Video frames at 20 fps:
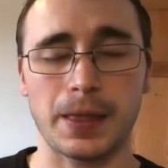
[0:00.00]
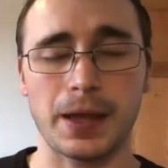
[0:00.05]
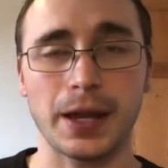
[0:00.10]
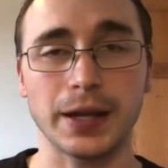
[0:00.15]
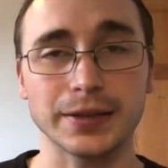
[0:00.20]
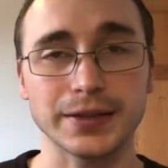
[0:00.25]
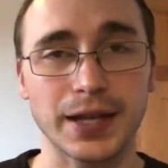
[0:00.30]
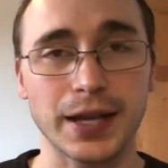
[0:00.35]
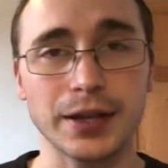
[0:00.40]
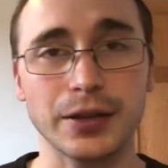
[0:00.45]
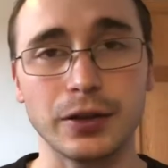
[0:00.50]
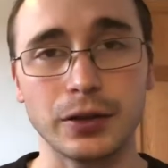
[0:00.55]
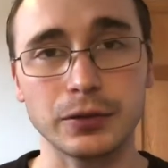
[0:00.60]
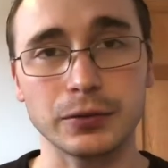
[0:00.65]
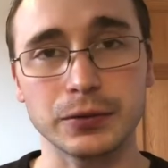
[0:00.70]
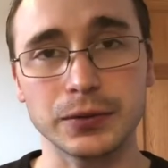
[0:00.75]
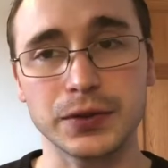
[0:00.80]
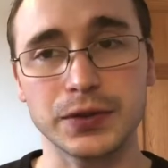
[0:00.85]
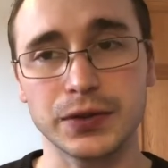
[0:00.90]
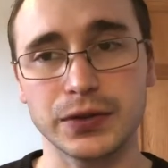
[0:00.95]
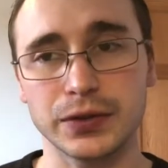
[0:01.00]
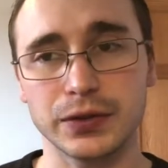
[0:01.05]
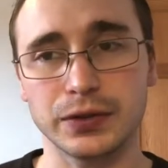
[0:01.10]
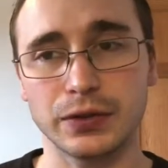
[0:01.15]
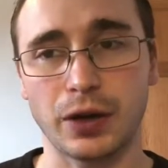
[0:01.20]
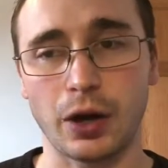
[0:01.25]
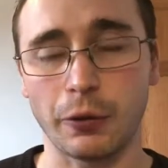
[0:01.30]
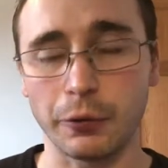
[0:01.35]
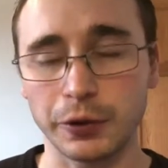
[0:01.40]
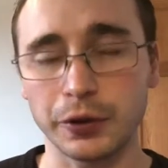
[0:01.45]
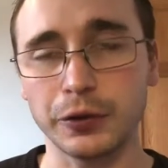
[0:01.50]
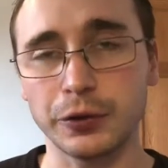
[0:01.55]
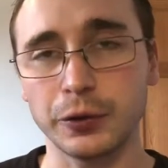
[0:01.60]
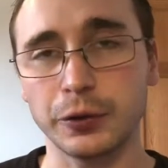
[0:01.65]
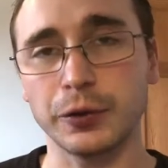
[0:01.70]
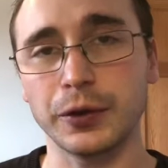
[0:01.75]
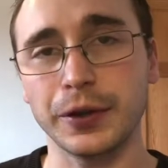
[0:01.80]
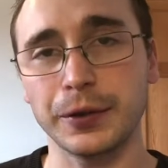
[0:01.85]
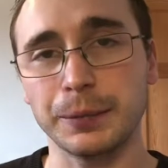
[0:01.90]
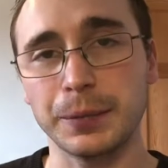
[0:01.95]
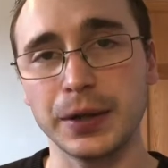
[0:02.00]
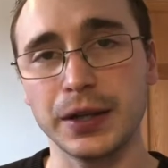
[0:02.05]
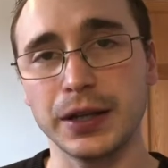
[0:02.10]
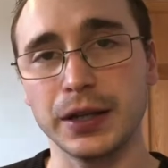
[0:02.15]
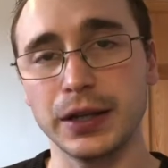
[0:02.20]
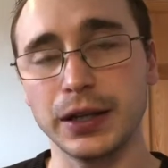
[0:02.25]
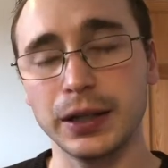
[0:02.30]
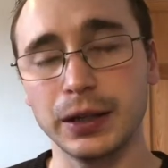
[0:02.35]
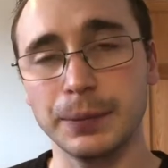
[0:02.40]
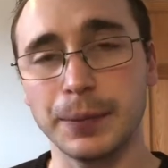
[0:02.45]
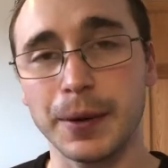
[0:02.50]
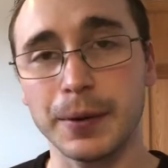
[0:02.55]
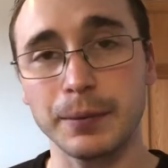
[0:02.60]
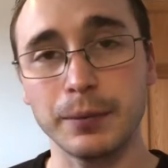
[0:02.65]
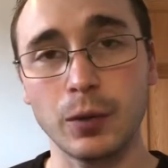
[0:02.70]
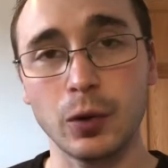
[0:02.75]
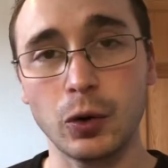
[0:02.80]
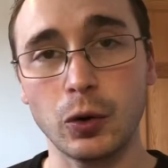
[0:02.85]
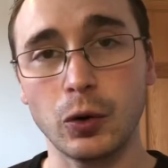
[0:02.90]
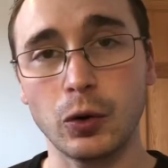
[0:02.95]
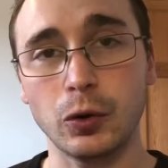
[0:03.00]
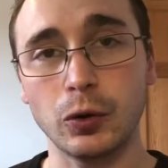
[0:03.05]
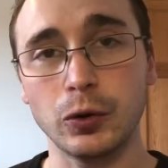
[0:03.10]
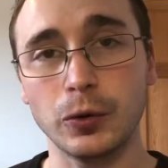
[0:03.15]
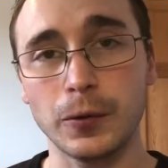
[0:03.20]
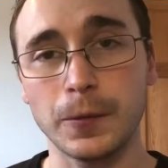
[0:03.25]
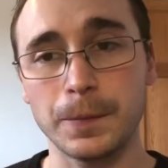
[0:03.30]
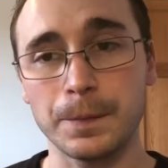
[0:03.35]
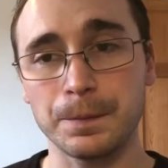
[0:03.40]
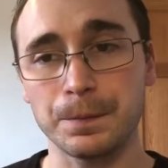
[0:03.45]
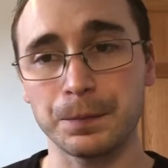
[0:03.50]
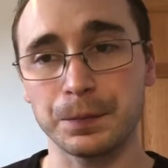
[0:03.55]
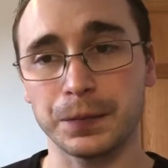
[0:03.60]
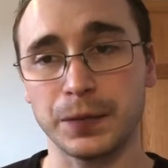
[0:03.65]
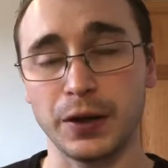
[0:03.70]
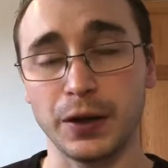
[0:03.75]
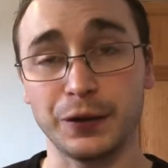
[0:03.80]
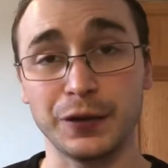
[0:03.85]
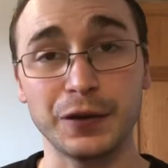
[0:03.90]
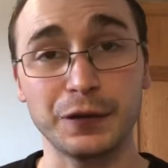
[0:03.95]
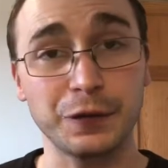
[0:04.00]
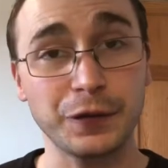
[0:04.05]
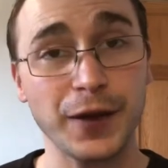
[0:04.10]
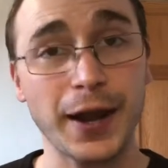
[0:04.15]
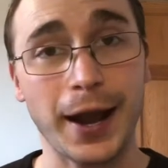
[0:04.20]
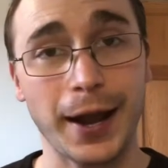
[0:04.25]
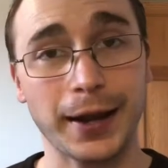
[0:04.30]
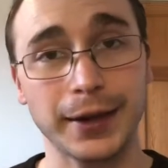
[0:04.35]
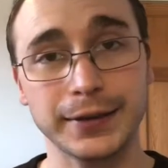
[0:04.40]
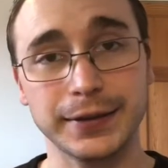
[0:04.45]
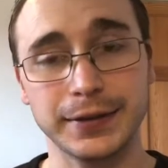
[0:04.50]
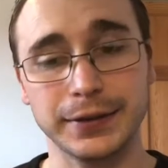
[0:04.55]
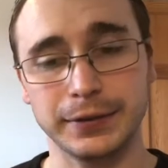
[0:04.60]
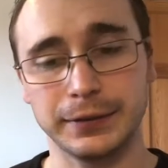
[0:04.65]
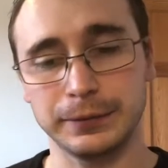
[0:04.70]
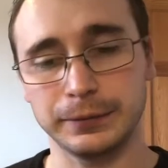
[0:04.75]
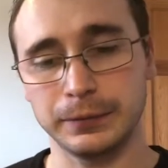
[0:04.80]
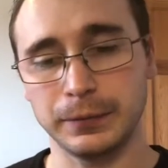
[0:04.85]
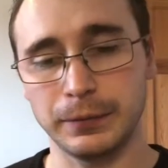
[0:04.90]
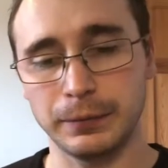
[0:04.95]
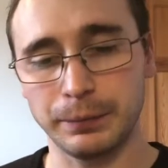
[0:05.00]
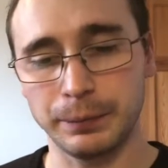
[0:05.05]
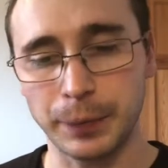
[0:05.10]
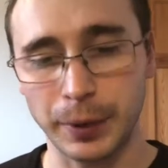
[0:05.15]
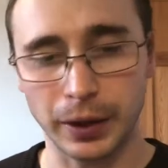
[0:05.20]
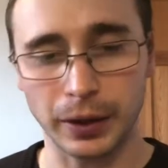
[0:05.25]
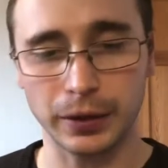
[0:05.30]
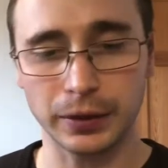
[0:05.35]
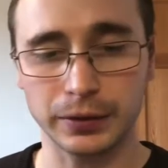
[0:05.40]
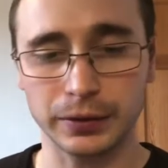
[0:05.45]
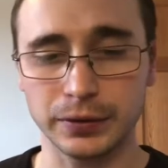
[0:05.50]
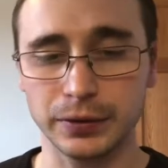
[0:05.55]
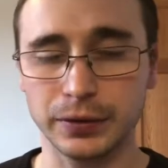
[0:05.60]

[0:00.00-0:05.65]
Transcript: as adults i would have thought there'd be a little bit more of an effect but